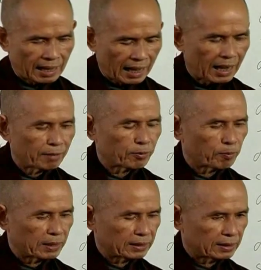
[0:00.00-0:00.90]
I
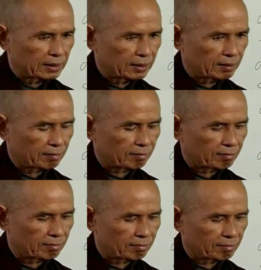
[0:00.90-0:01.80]
promise,
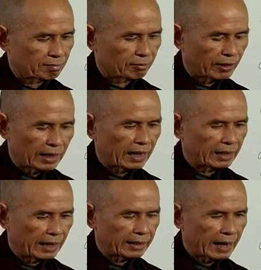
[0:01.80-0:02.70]
when I
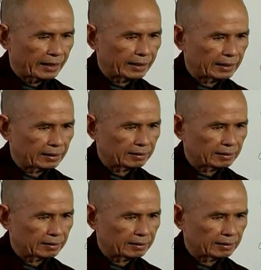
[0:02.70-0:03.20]
get angry,